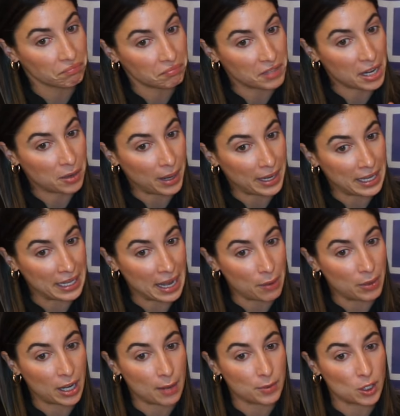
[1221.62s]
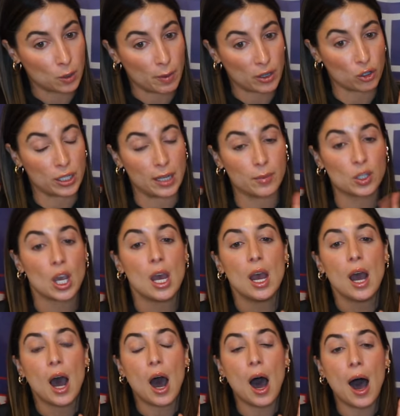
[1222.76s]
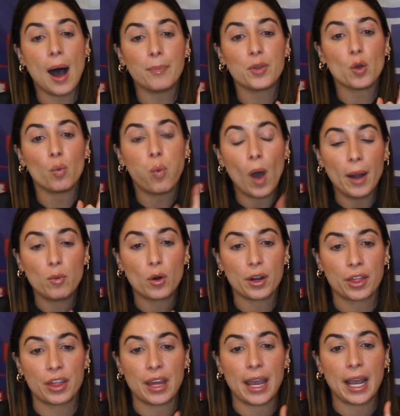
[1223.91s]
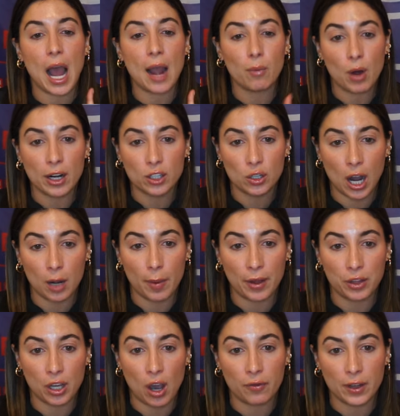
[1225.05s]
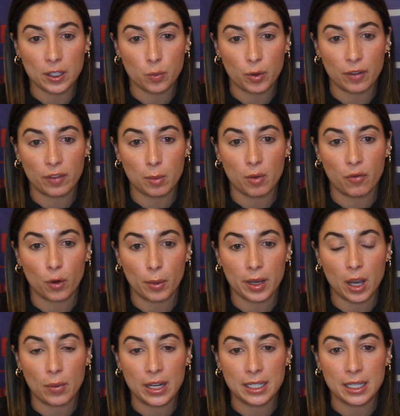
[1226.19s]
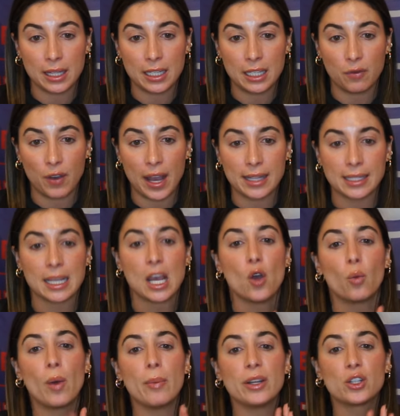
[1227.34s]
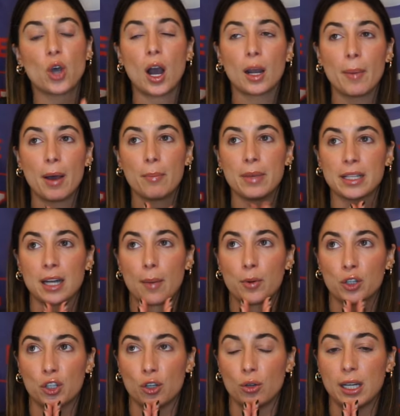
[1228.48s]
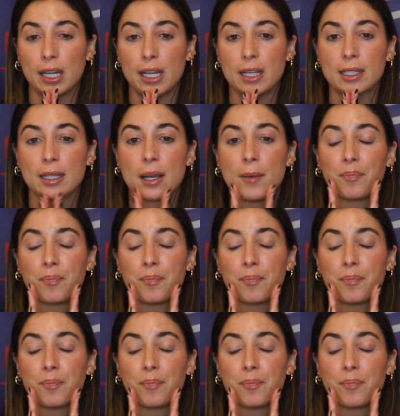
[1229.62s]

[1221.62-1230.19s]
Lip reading: take what I can get when it comes to special teams. One more thing, I want to talk about the offense briefly before we go into the defense. When we talk about missed opportunities,